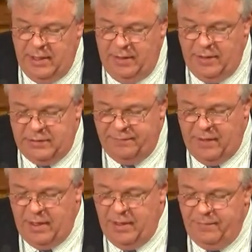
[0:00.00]
in this
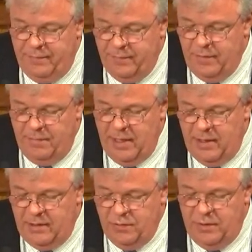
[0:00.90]
fund for the
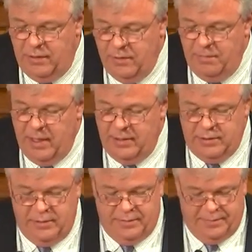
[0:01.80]
amended 23 budget.